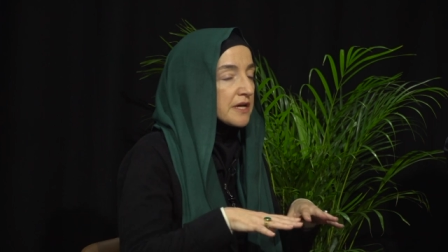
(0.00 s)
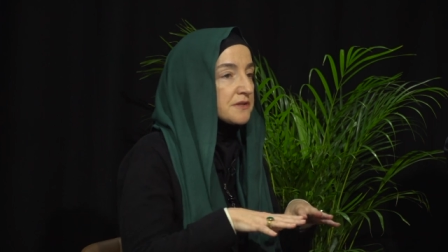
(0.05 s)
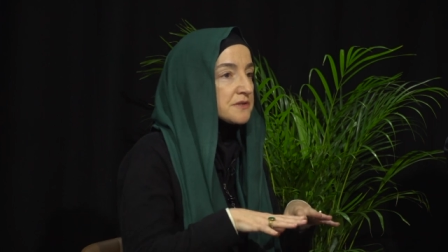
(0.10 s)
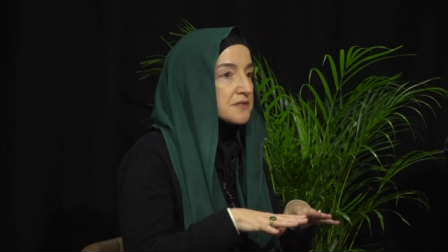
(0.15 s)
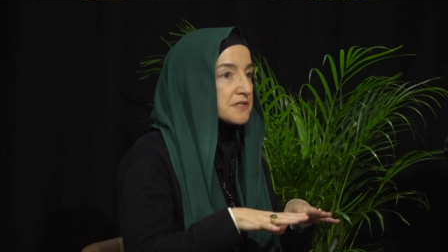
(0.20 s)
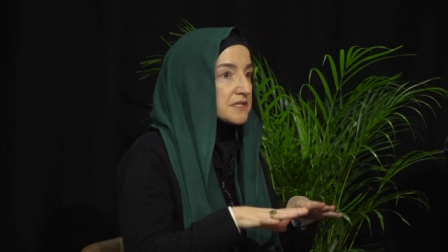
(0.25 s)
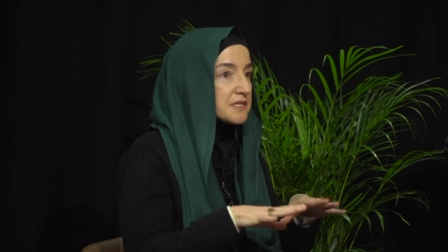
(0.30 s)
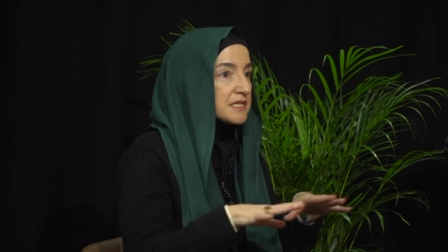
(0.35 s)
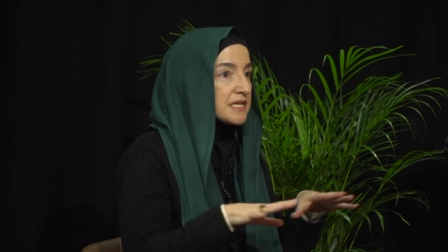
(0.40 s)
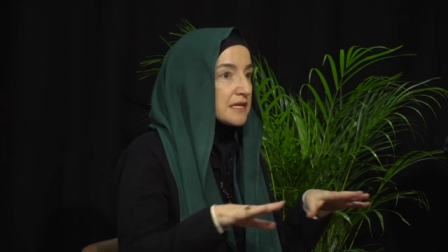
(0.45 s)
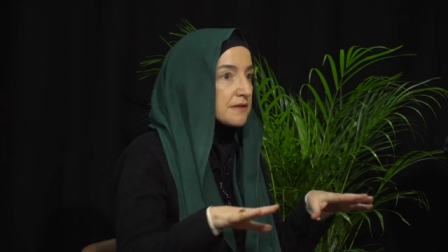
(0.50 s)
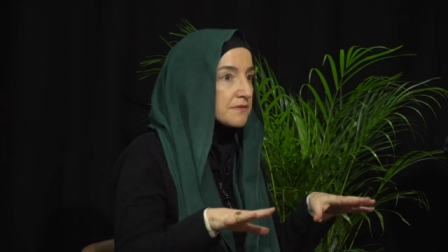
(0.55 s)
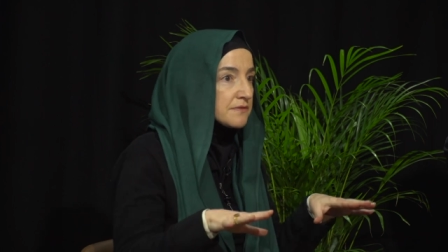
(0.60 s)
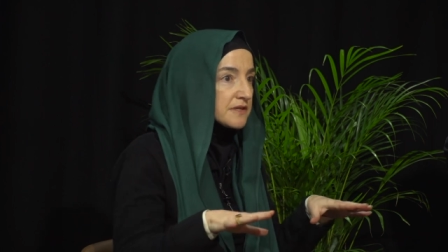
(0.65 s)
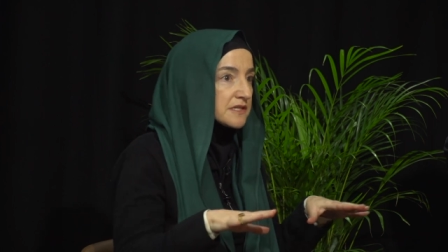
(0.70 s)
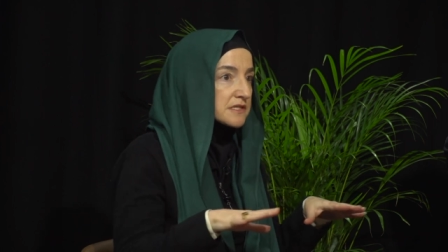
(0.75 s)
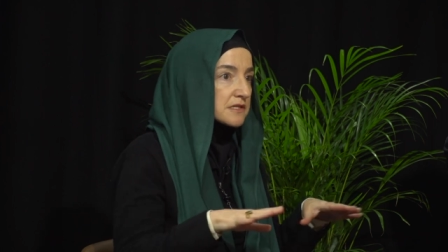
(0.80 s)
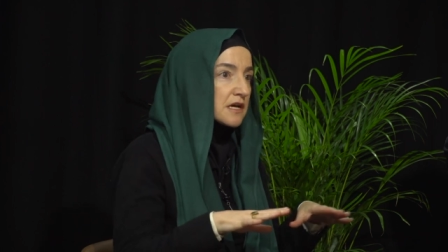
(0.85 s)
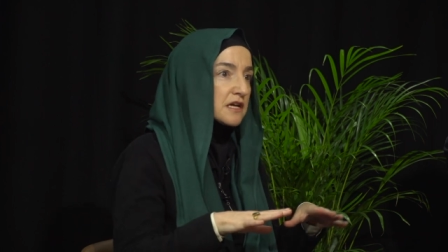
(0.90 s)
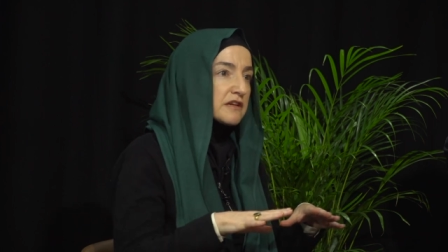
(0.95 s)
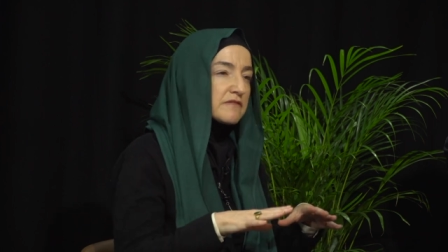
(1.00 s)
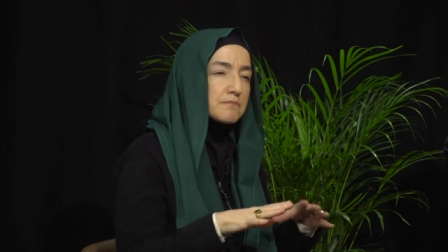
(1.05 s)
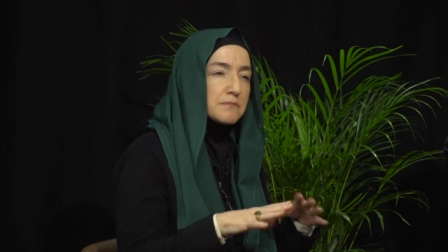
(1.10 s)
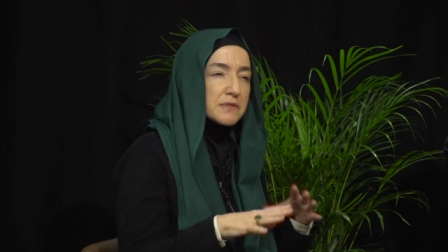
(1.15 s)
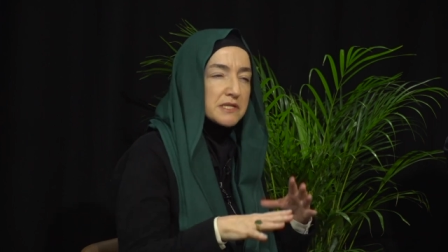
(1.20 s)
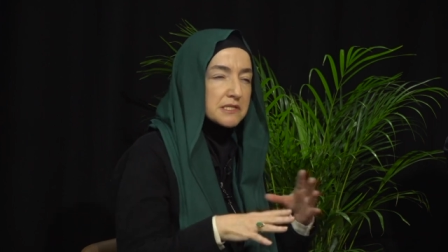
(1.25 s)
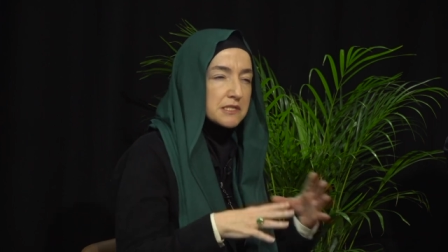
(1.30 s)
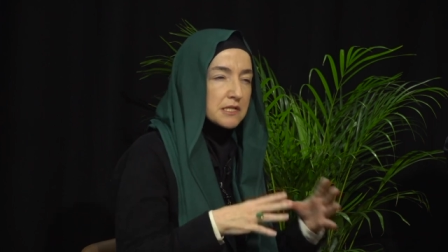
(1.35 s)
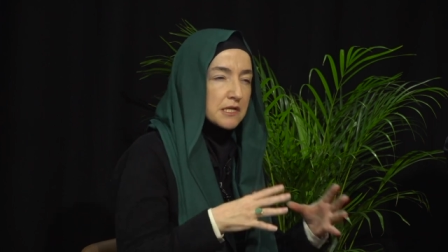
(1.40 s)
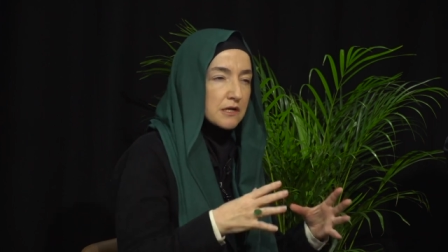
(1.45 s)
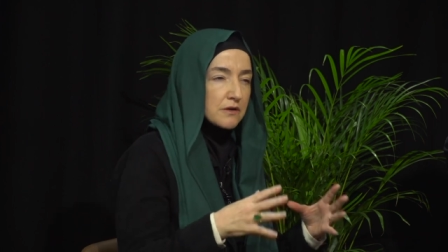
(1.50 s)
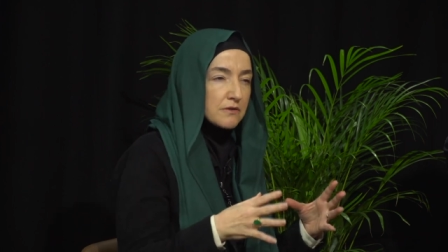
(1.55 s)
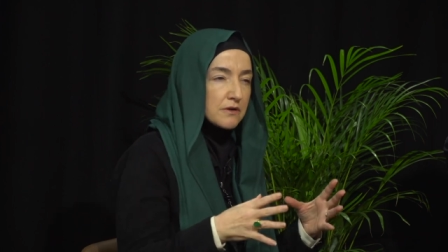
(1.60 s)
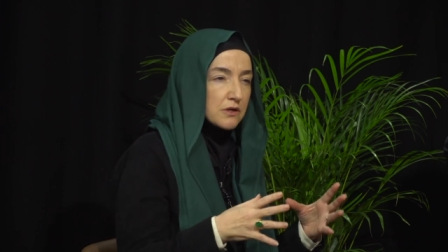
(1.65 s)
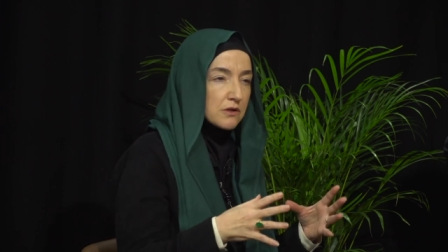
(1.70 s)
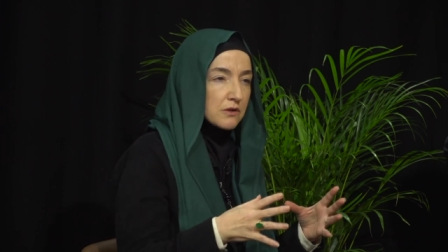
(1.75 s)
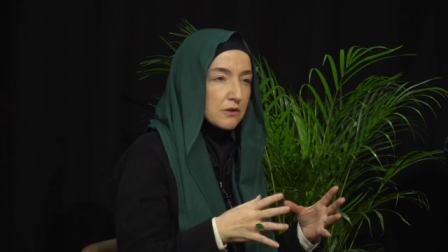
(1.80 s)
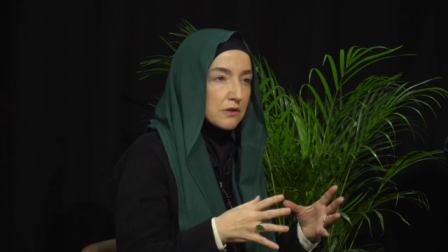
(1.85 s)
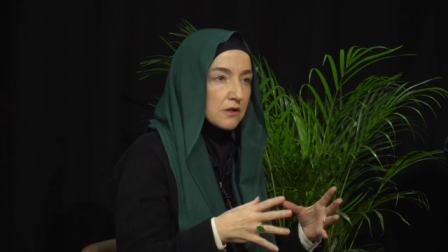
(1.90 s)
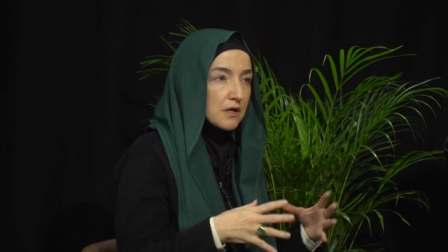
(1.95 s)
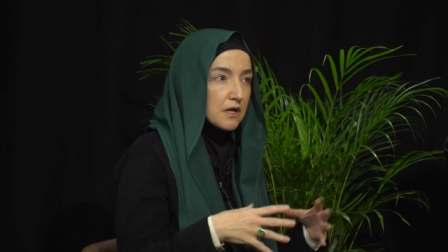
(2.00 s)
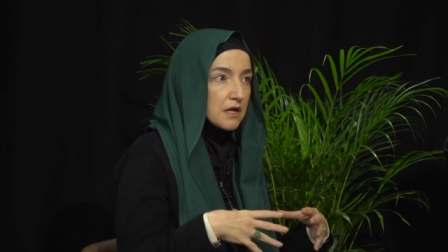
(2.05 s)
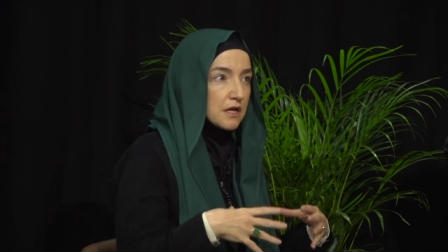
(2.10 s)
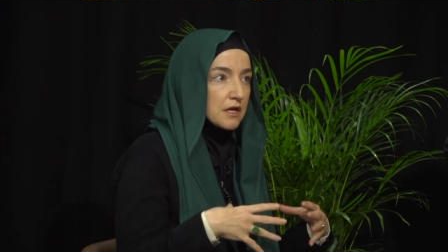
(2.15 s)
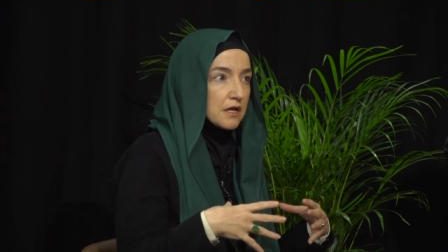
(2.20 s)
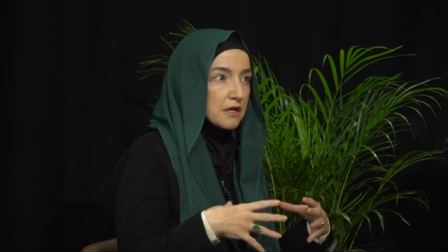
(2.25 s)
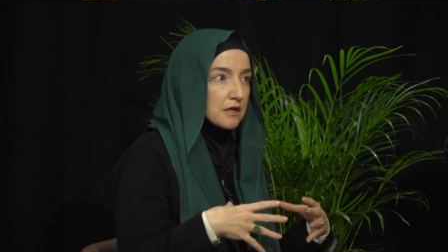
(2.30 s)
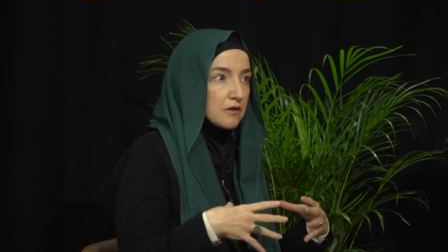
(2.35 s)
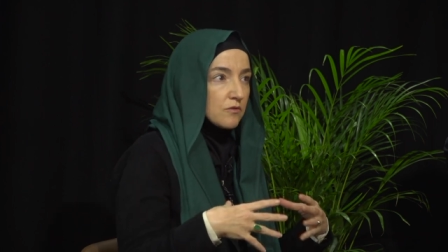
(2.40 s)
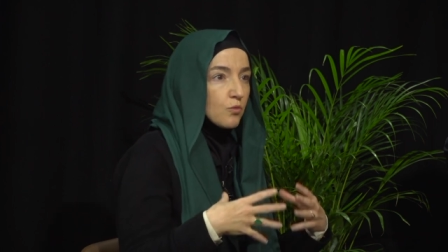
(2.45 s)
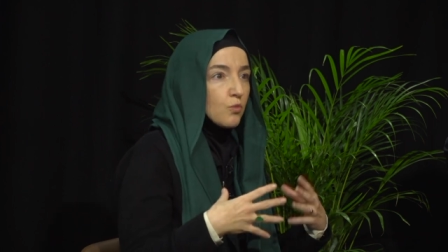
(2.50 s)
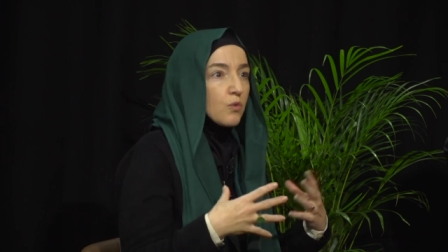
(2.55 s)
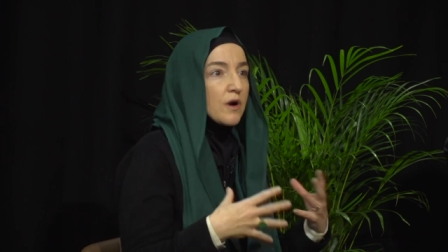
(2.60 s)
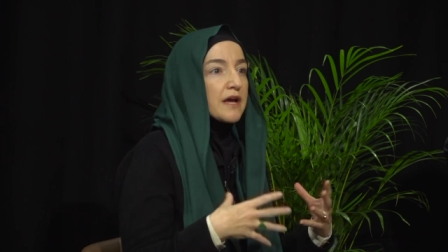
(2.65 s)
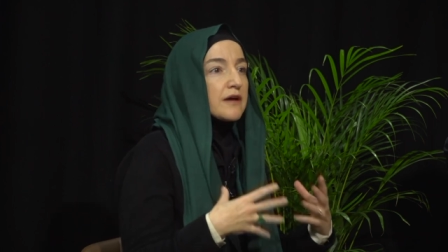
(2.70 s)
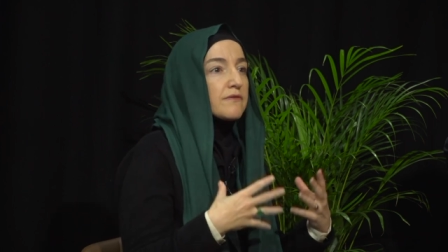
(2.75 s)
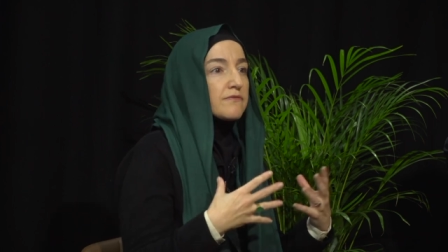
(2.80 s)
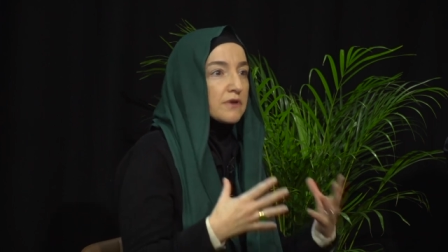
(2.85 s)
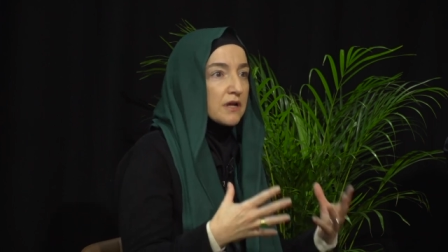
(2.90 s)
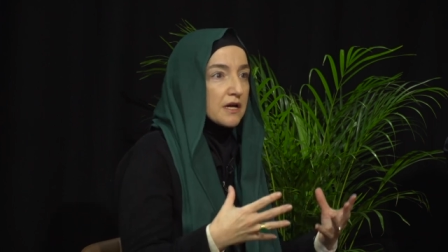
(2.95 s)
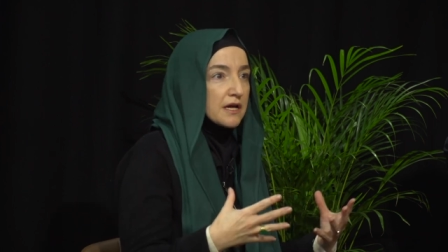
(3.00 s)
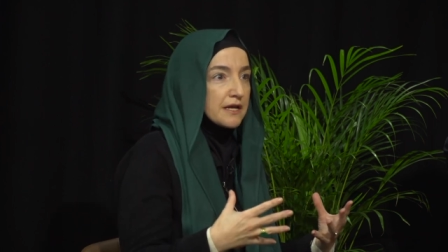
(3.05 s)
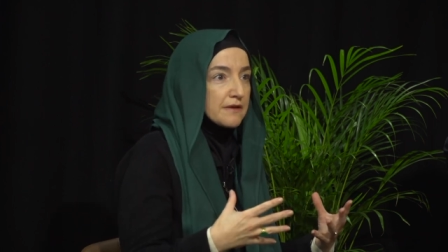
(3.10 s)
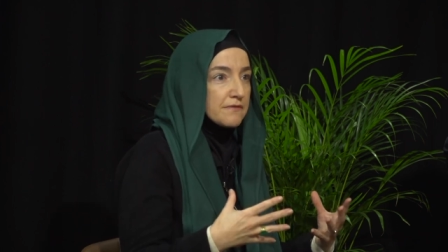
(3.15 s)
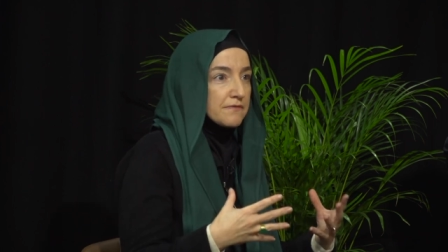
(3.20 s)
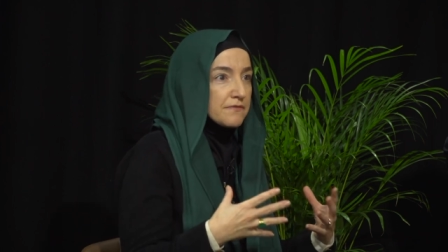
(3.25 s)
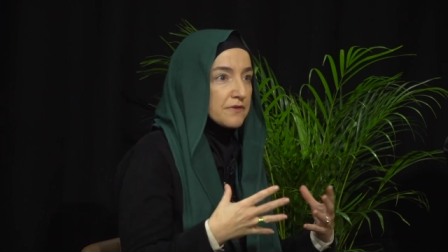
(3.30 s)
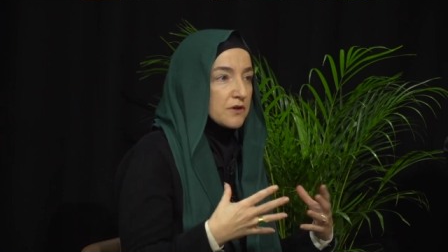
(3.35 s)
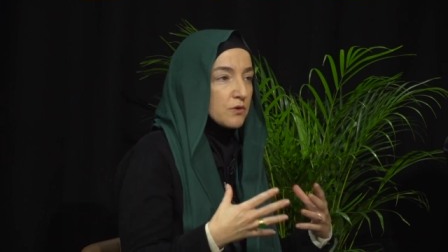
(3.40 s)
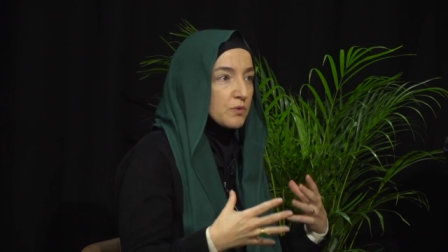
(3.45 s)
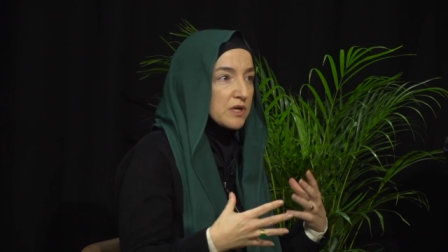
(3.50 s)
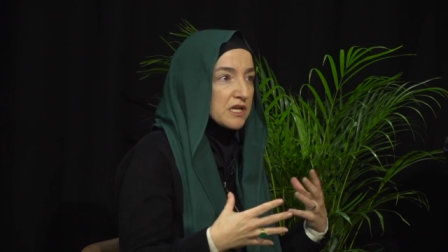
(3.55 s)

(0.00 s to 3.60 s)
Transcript: underneath this kind of material way of life that